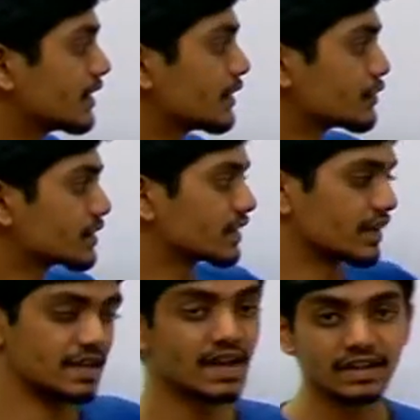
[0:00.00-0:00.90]
reducing the
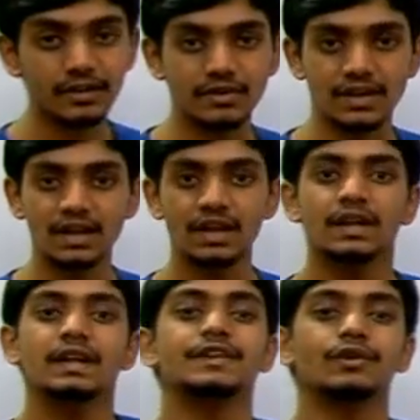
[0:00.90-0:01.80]
reactivity,
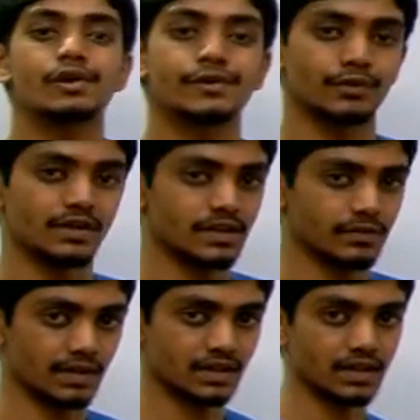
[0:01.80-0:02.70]
it also does
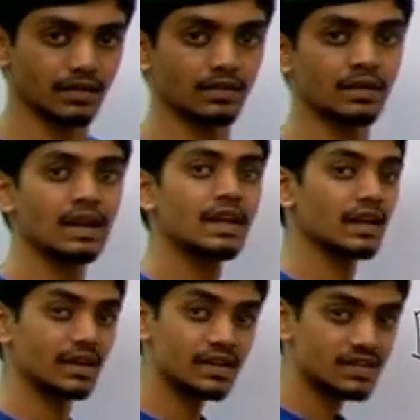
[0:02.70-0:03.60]
one thing: it